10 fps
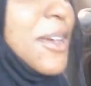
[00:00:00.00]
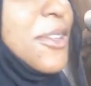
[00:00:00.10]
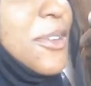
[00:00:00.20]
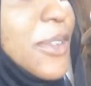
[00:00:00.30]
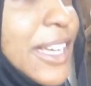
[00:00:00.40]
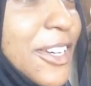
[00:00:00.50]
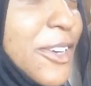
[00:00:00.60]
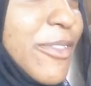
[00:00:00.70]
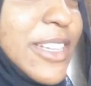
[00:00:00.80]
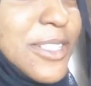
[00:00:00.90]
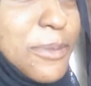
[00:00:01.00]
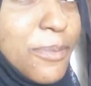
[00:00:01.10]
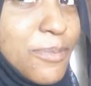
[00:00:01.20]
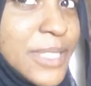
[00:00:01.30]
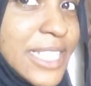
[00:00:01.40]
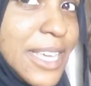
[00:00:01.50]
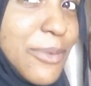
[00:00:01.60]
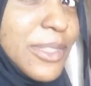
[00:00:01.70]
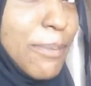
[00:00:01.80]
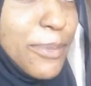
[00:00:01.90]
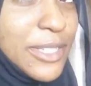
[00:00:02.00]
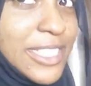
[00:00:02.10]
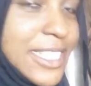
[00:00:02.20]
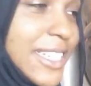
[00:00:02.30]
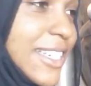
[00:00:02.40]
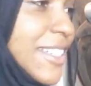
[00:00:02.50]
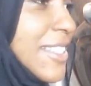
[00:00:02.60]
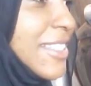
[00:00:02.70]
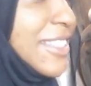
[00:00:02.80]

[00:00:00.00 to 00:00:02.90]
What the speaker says: you know, like caress the seat with the butt cheeks,